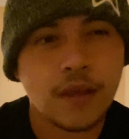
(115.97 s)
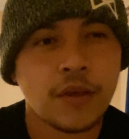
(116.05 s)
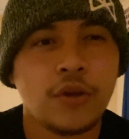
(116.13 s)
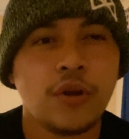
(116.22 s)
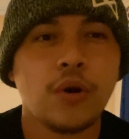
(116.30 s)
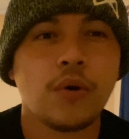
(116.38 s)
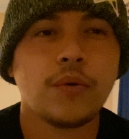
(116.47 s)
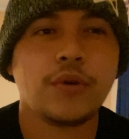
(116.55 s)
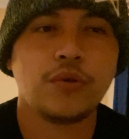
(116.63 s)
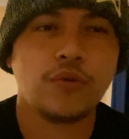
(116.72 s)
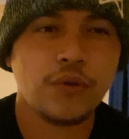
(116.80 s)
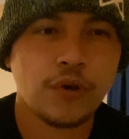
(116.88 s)
You know,
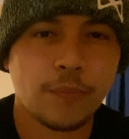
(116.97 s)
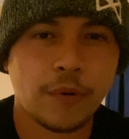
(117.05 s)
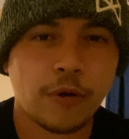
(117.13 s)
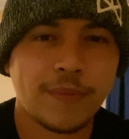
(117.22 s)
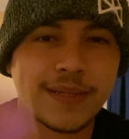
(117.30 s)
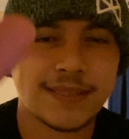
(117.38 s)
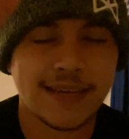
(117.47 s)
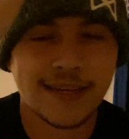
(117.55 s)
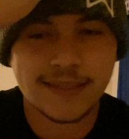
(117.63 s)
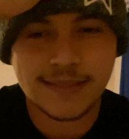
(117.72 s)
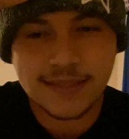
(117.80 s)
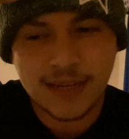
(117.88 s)
you do your permit
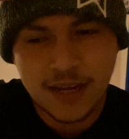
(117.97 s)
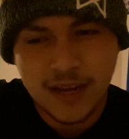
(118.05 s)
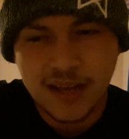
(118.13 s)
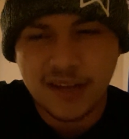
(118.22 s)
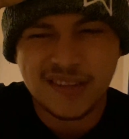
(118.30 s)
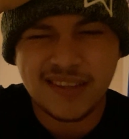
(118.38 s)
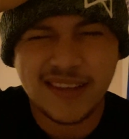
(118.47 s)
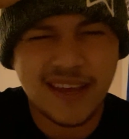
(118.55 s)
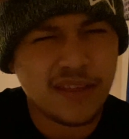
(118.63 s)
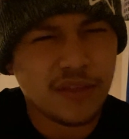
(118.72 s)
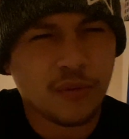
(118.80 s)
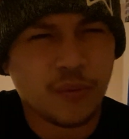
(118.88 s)
test
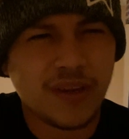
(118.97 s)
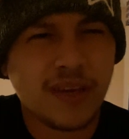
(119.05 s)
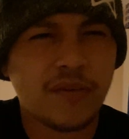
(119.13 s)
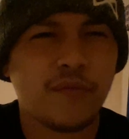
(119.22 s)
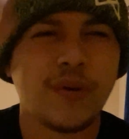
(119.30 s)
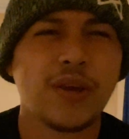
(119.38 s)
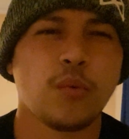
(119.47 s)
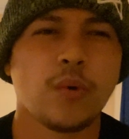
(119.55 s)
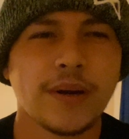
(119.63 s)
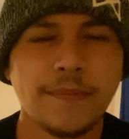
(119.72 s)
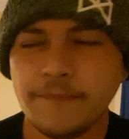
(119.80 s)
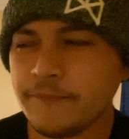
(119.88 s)
day 3 of week
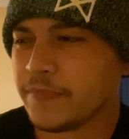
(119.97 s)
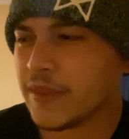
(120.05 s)
1.